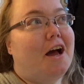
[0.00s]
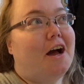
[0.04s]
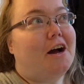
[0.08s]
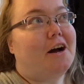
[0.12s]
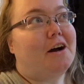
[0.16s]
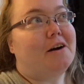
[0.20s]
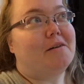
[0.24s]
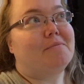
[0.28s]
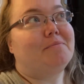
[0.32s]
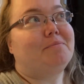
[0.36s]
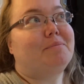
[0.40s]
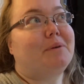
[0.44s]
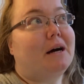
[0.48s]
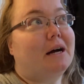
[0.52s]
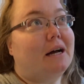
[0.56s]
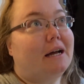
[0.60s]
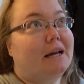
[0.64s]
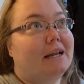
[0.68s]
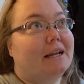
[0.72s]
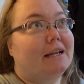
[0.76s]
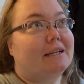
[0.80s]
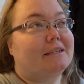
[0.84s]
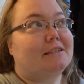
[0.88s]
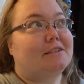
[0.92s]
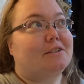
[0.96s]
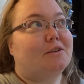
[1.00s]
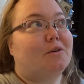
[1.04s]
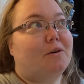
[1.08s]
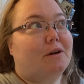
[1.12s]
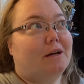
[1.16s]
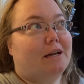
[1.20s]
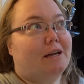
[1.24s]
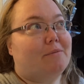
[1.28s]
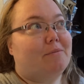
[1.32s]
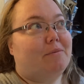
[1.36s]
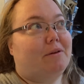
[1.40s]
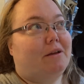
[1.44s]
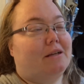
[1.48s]
Um, but it's
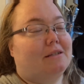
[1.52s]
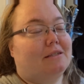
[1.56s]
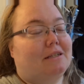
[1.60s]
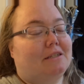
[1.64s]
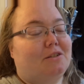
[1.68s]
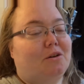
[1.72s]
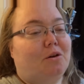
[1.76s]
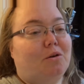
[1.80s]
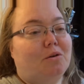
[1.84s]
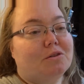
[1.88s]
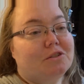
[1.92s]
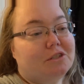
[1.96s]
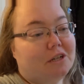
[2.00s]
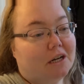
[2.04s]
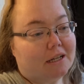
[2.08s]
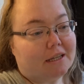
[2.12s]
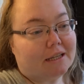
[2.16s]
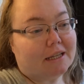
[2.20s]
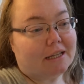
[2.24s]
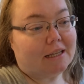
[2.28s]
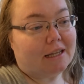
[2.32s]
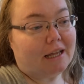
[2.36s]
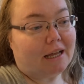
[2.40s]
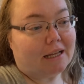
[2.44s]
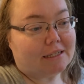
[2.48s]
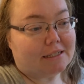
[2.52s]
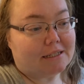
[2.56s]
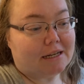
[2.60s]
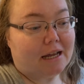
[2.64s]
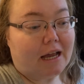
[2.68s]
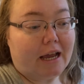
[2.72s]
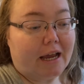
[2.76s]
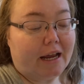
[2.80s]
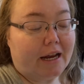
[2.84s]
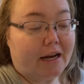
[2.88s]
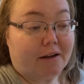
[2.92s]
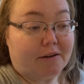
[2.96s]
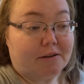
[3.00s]
annoying because I told Jonathan last
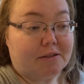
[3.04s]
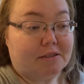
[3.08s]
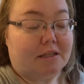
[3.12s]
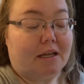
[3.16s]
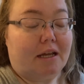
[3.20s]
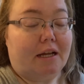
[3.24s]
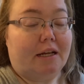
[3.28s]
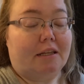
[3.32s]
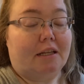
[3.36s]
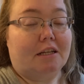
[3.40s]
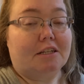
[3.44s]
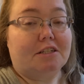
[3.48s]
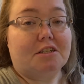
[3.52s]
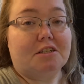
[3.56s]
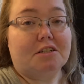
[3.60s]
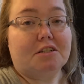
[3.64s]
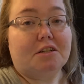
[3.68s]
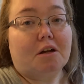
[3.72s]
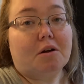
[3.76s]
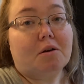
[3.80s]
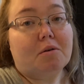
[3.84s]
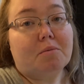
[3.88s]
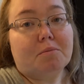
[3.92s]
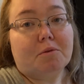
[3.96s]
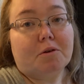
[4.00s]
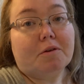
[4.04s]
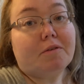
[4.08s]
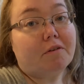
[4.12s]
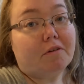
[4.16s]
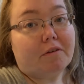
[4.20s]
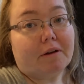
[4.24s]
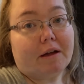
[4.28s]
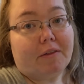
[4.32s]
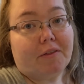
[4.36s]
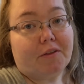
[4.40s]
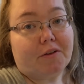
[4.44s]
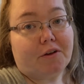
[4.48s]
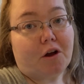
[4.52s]
night, I was like, let's just go move
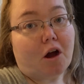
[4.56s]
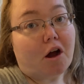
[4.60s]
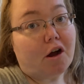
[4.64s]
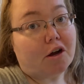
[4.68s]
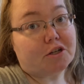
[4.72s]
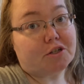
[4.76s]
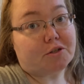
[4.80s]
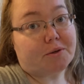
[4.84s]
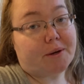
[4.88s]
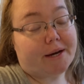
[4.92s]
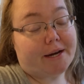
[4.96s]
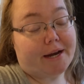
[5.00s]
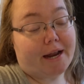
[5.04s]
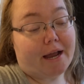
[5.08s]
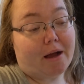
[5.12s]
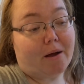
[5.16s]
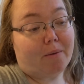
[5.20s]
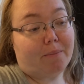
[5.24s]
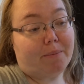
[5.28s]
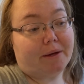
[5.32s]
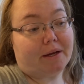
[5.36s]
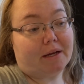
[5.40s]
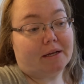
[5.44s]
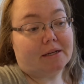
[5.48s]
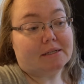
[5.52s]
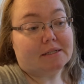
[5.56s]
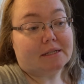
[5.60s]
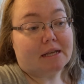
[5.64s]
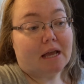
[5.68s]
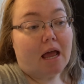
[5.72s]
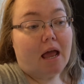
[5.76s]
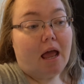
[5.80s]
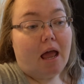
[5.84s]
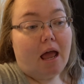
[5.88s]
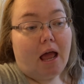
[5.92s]
around the cars right now because